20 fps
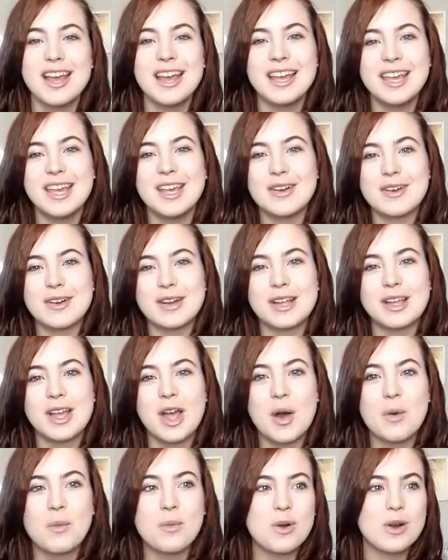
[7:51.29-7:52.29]
hearing
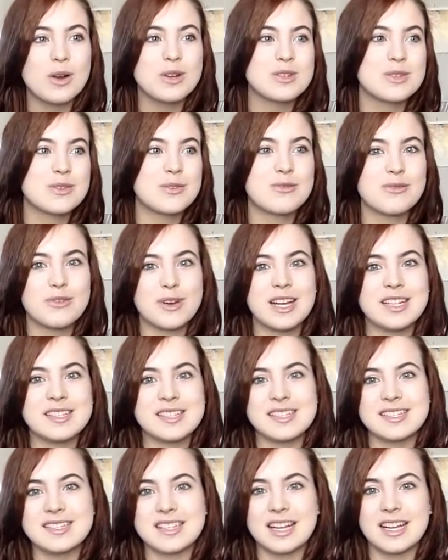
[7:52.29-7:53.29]
words or
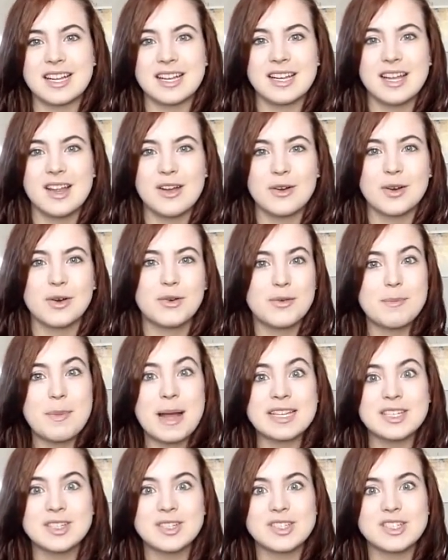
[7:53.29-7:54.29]
phrases and or
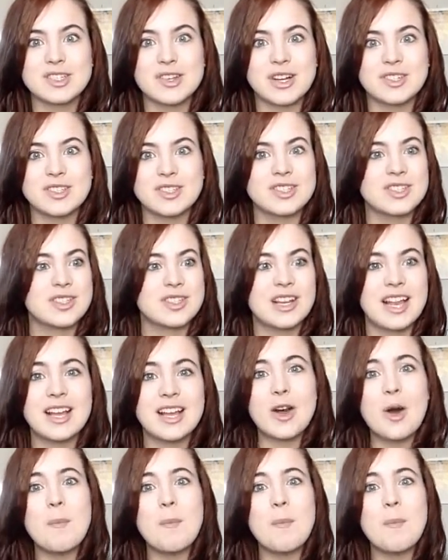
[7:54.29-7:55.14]
grammatical structures and you're like,